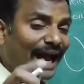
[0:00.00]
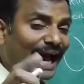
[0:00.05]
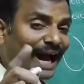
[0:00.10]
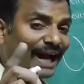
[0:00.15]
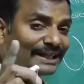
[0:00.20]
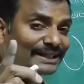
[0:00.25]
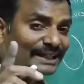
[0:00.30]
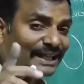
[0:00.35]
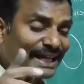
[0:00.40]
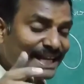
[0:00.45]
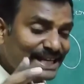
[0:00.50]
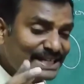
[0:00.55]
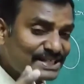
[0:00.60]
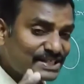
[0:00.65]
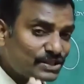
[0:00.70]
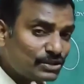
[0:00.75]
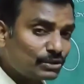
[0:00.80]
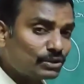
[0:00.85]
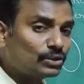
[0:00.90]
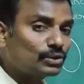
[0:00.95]
At
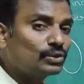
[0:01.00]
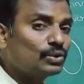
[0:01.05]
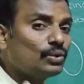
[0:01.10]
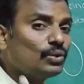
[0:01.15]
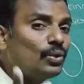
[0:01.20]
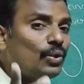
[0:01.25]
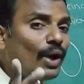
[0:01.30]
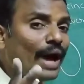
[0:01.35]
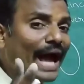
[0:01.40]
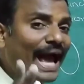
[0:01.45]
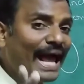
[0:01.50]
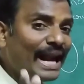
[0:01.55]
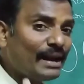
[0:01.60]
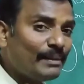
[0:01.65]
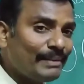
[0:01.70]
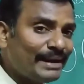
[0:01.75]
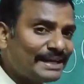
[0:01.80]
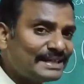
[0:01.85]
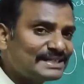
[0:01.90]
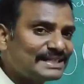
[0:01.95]
least two
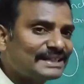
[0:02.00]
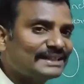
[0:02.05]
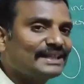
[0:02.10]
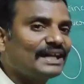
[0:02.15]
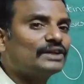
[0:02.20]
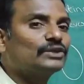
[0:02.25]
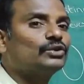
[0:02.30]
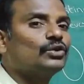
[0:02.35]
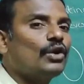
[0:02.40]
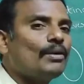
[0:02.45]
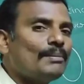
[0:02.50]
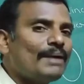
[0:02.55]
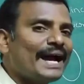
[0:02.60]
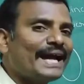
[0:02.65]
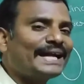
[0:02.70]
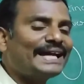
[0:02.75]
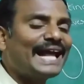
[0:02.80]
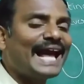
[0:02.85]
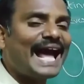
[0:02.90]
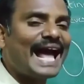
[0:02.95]
elements in the
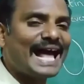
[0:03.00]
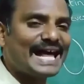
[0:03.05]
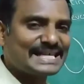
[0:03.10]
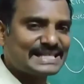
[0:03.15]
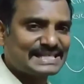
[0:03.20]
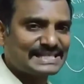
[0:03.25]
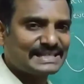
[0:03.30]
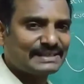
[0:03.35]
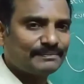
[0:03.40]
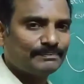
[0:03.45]
domain has